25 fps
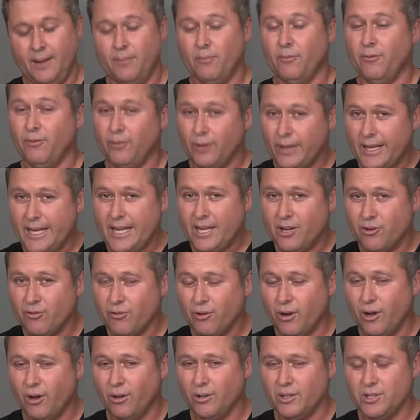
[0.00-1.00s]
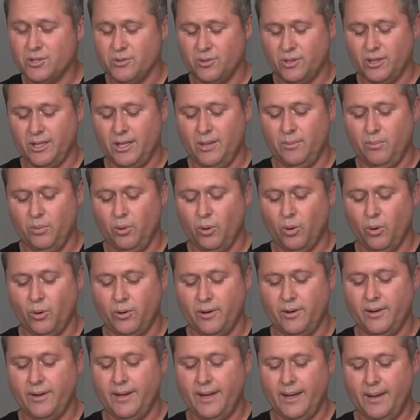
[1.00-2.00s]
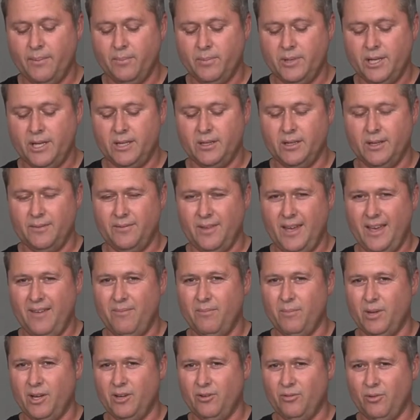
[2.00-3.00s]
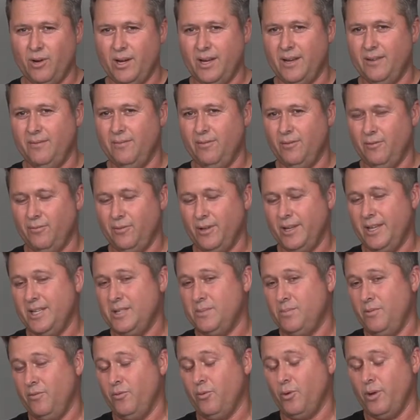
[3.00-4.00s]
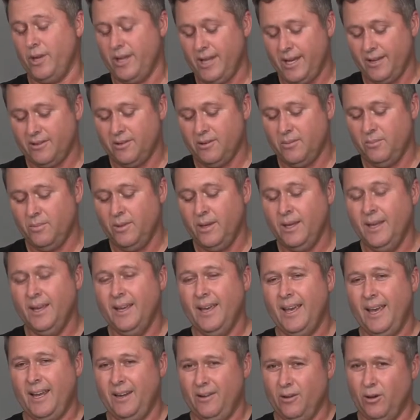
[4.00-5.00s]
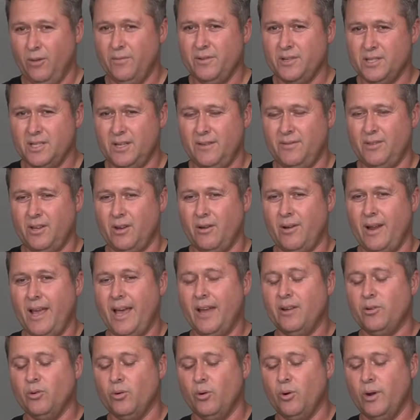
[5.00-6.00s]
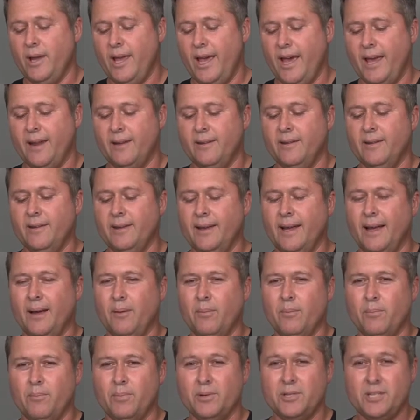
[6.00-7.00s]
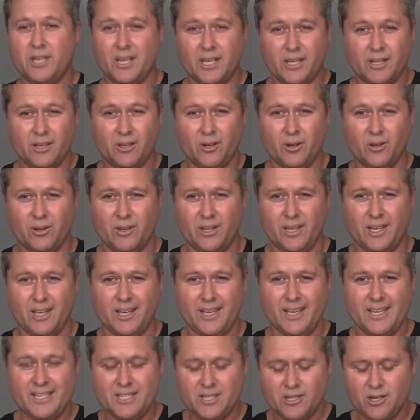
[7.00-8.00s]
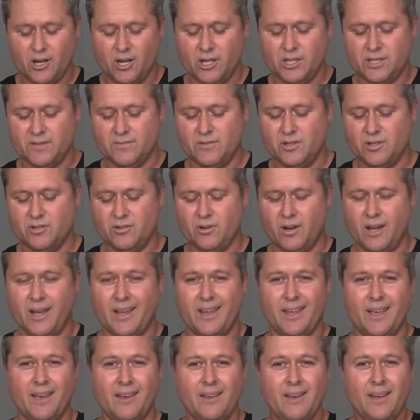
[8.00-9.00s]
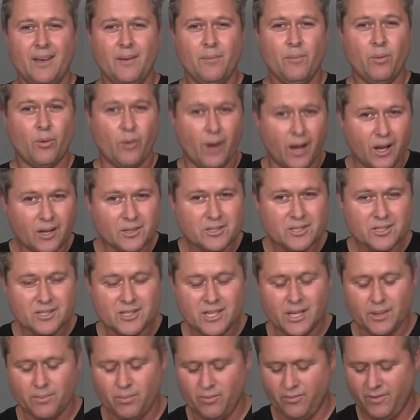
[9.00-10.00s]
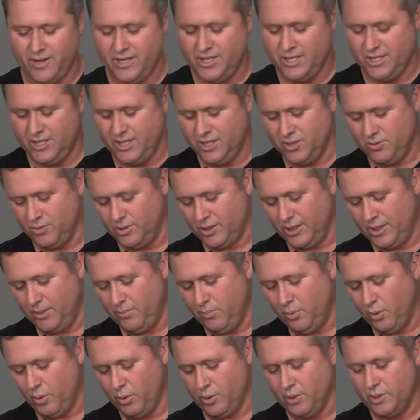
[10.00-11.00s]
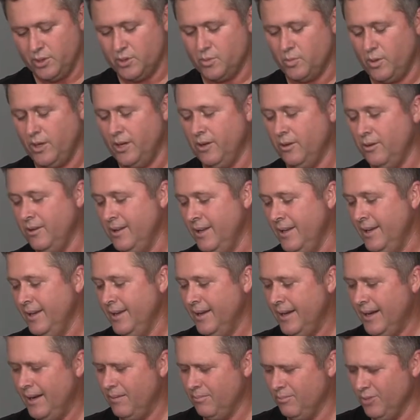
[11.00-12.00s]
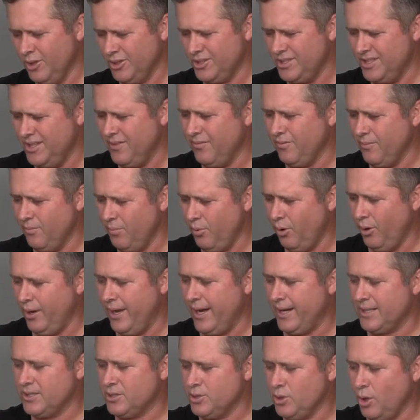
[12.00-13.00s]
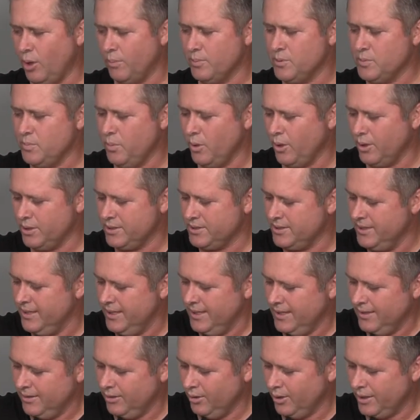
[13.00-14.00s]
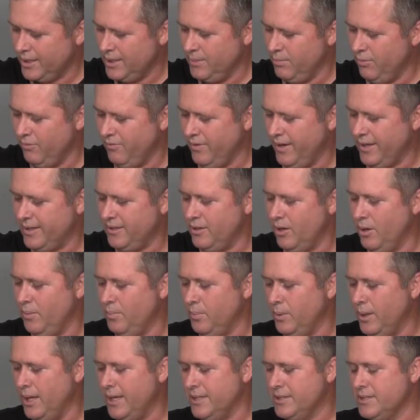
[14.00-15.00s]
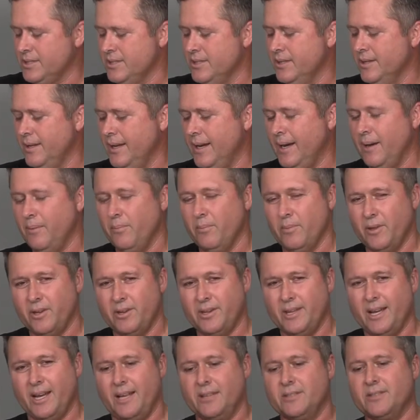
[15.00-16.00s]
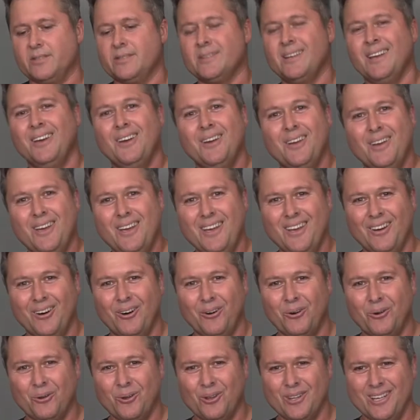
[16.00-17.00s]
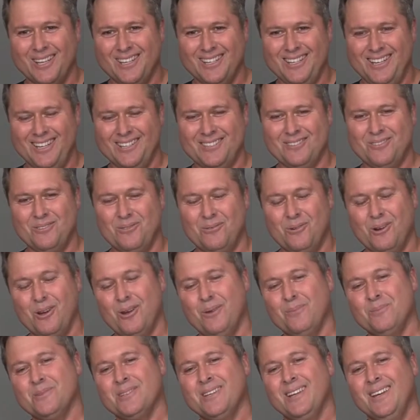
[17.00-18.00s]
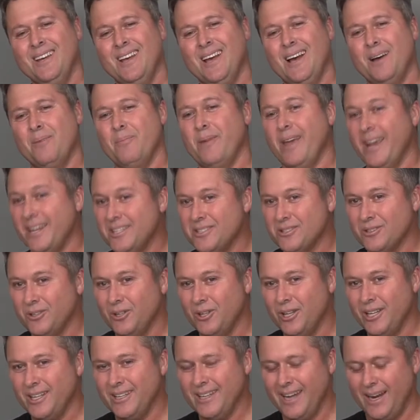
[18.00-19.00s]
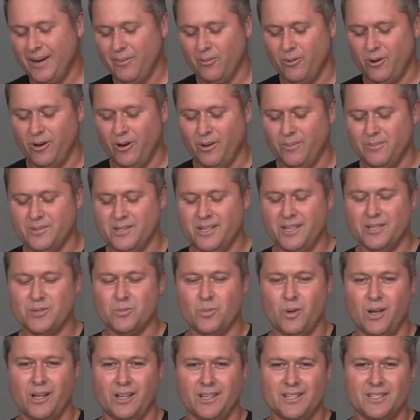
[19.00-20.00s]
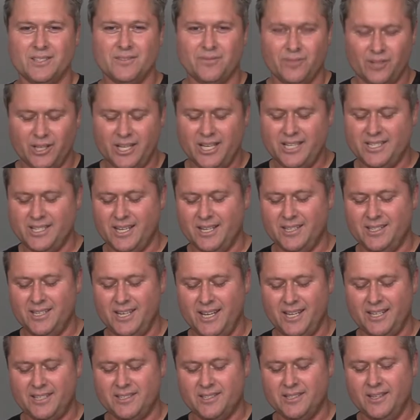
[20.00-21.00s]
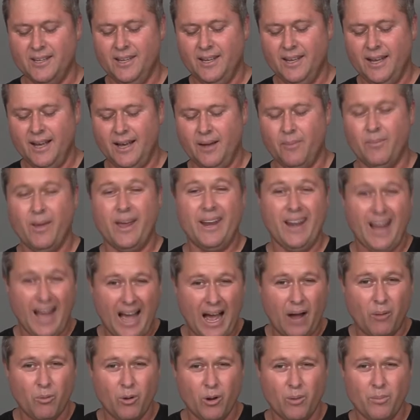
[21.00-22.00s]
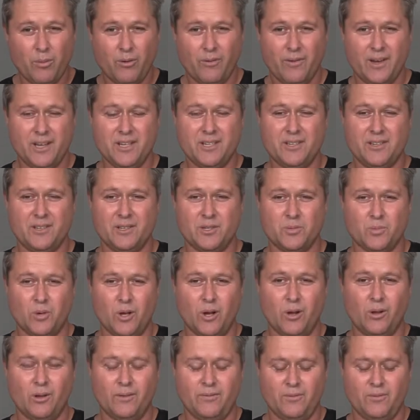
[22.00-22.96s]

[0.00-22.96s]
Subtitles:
Flea control is really important, particularly if they haven't been treated for fleas before you get them, and obviously if they're an outdoor cat, particularly on the east coast of Australia, paralysis tick prevention is really important as well. Lots of different products, top spots like your Brevecto Plus that does all the intestinal worms, excluding tapeworms as well as fleas and ticks, and heartworm prevention as well.